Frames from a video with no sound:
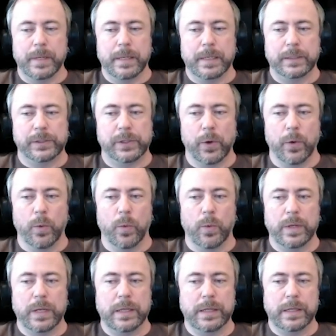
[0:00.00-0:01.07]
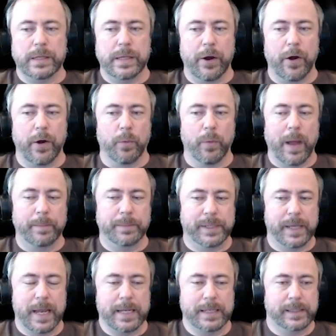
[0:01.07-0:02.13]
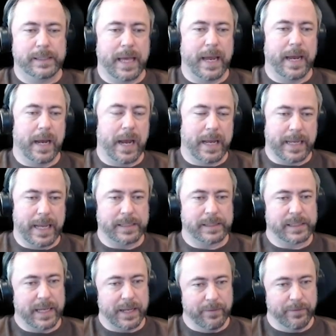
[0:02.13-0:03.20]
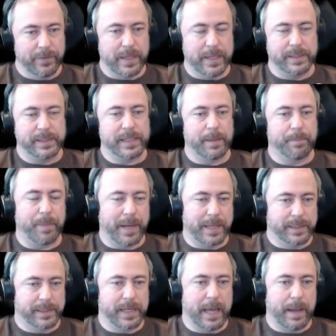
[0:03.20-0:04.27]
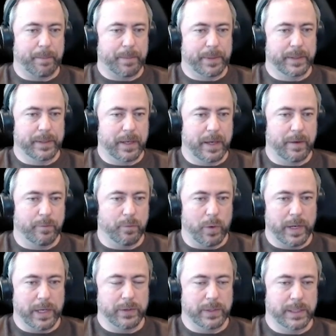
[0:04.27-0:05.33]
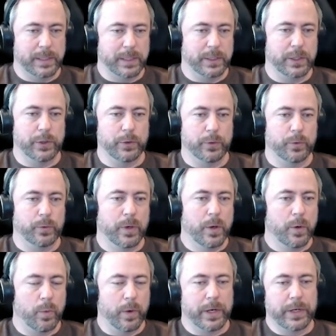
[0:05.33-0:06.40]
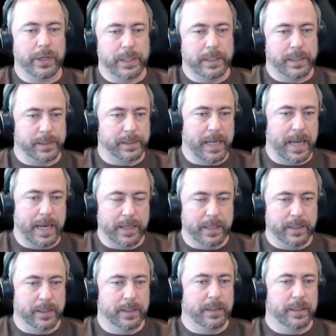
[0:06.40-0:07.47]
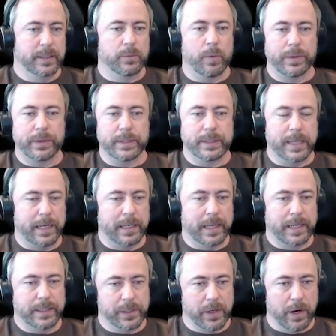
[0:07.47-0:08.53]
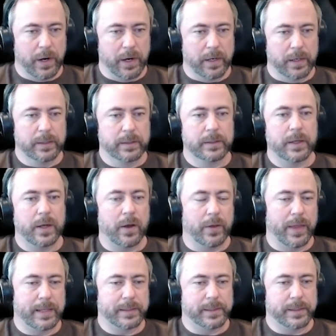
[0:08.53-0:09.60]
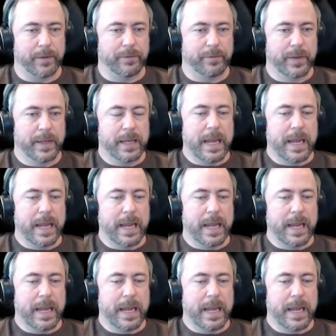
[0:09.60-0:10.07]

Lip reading: So there are websites that I guess give the step-by-step of what you need to do, where you need to send, what the deadlines are, all that stuff.